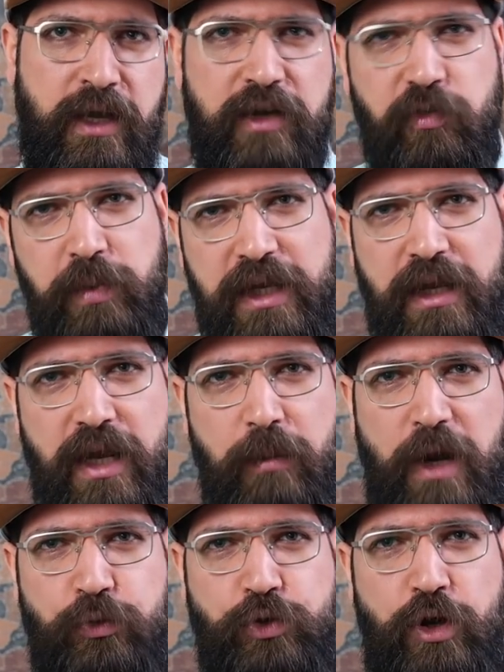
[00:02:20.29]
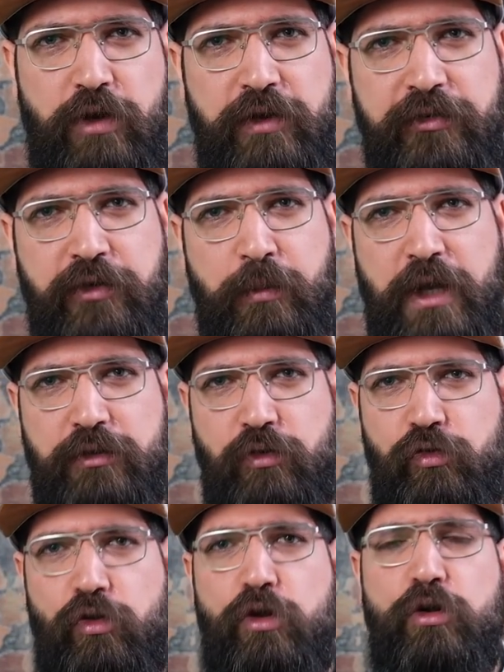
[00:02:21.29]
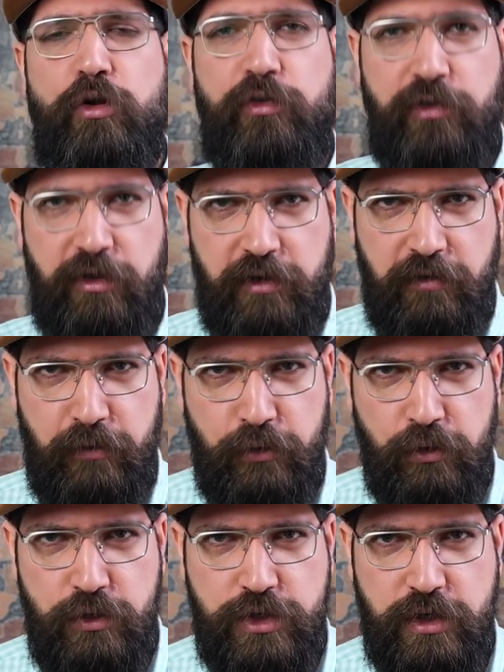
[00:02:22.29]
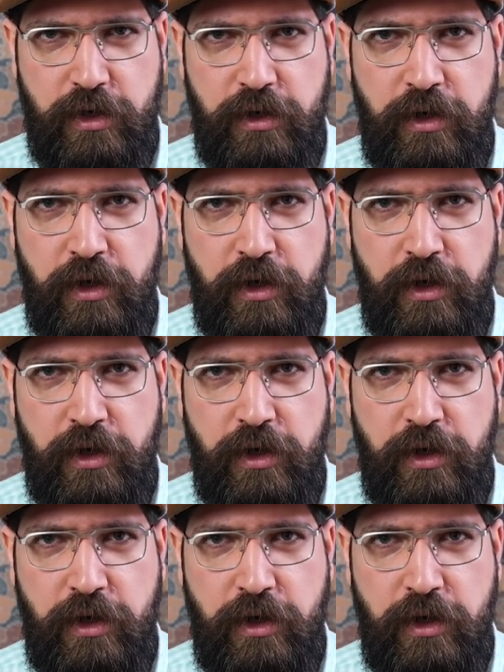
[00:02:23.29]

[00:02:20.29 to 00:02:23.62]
And speaking about terrorism and the so-called Syrian revolution,